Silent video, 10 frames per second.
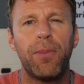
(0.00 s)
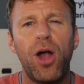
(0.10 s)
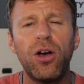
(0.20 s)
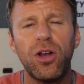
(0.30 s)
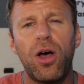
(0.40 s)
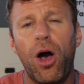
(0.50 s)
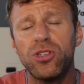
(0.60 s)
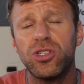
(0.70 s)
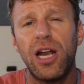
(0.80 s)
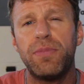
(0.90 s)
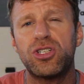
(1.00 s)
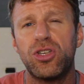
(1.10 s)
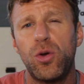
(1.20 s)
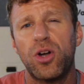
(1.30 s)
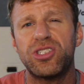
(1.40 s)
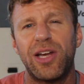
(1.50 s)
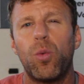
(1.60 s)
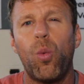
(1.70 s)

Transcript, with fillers: But also gotta make sure you understand